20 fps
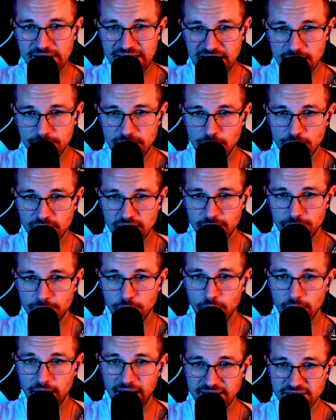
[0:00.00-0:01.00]
enemy within
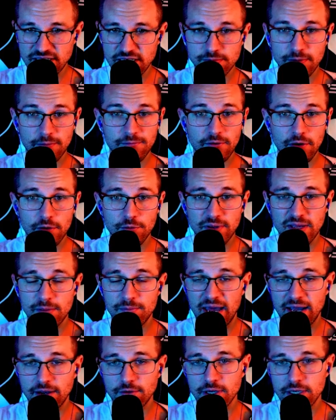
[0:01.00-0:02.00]
4 hexes, preferably a
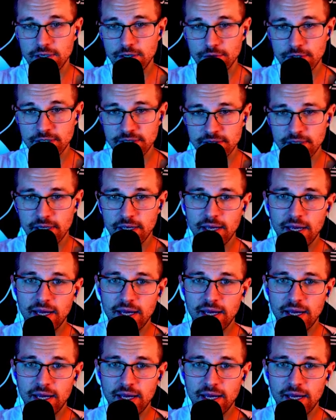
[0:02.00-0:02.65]
backline unit.